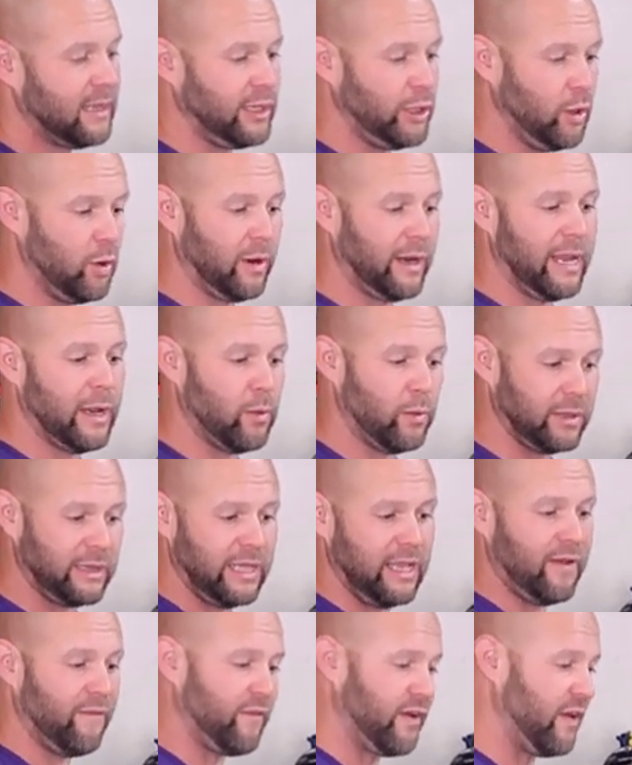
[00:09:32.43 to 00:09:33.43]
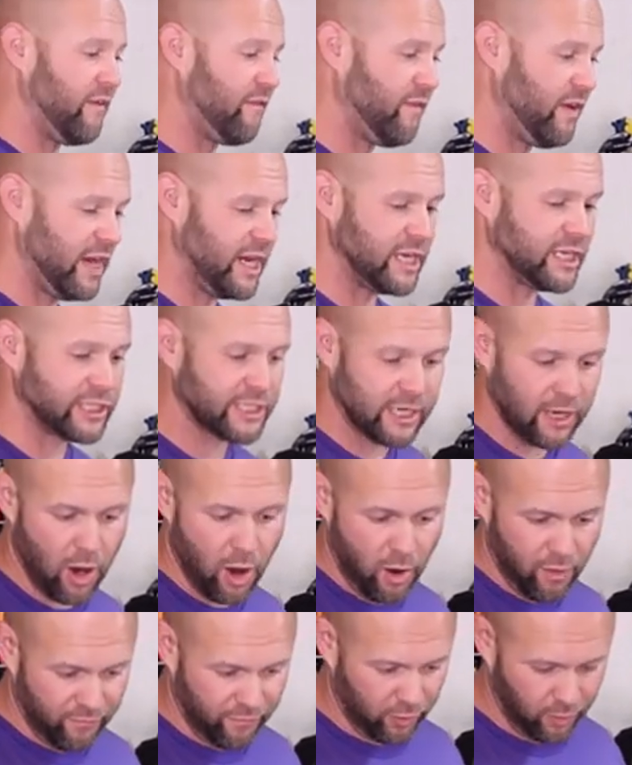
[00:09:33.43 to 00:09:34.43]
you'll get with the Infinite Finish
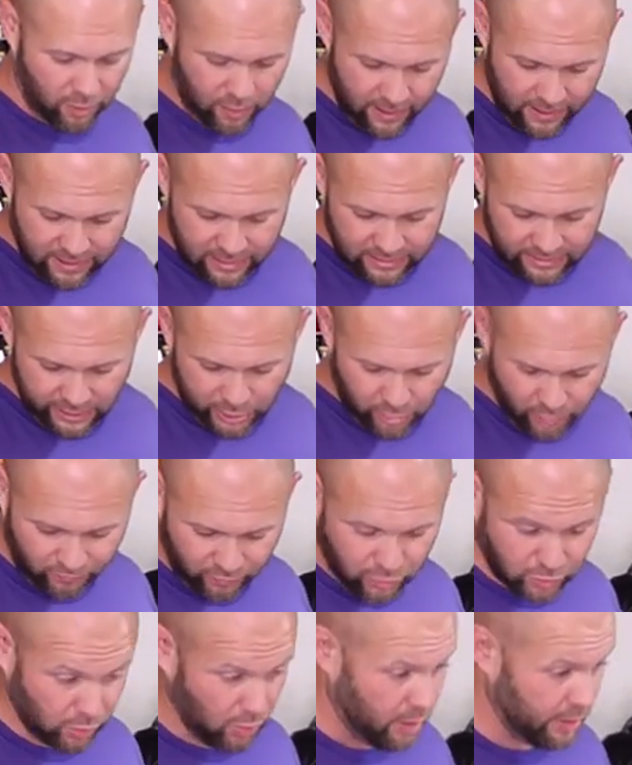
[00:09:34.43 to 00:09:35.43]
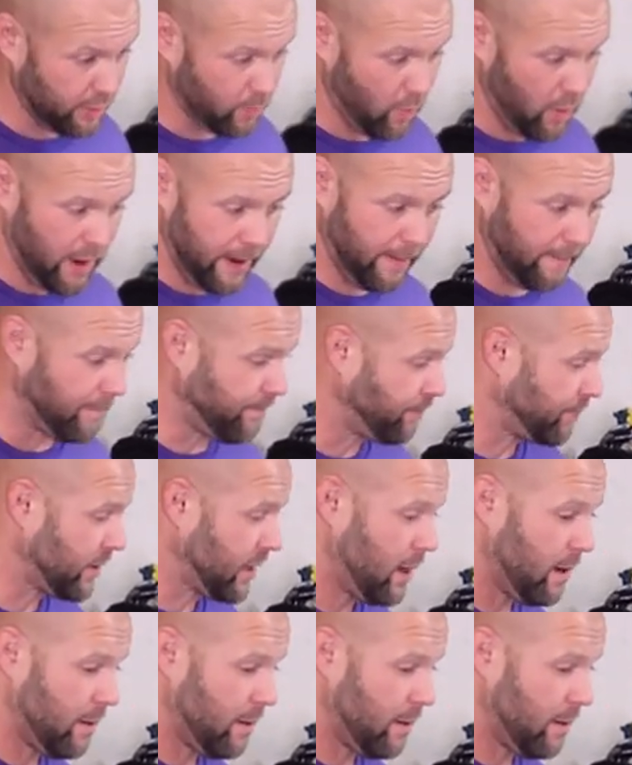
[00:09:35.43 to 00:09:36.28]
over the Universal All-in-One.